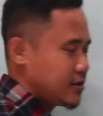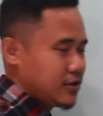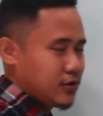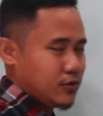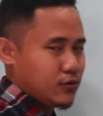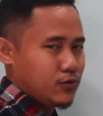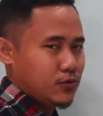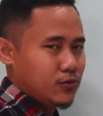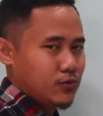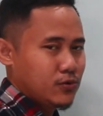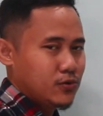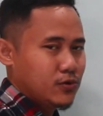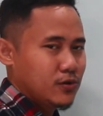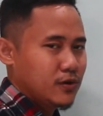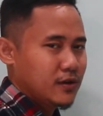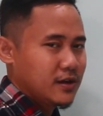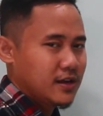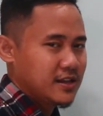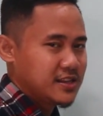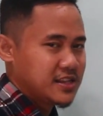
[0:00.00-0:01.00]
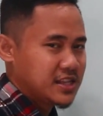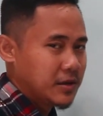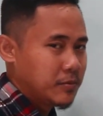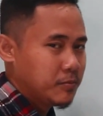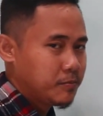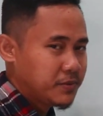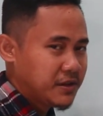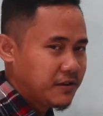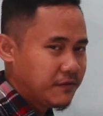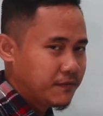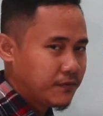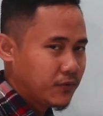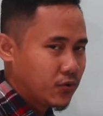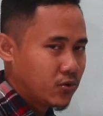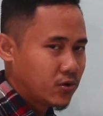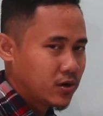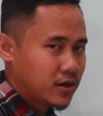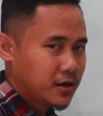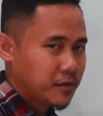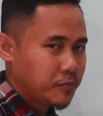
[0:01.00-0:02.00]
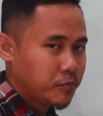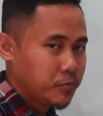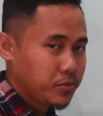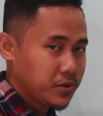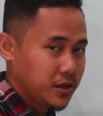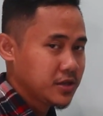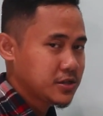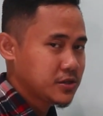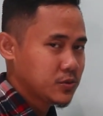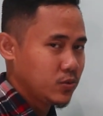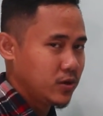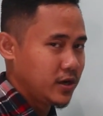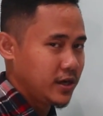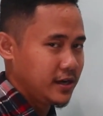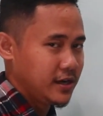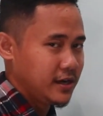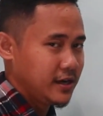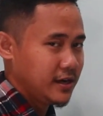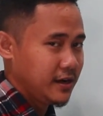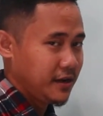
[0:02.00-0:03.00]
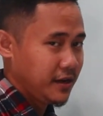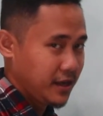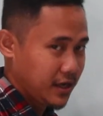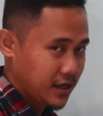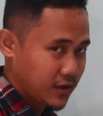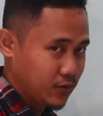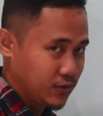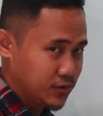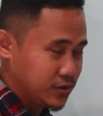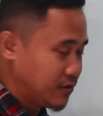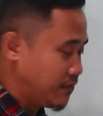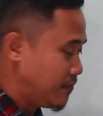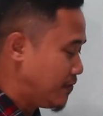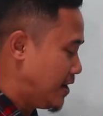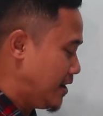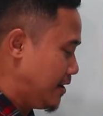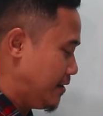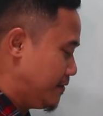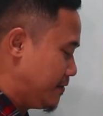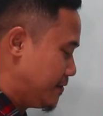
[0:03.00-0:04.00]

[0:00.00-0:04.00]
So simply 4 plus 1 equals to 5.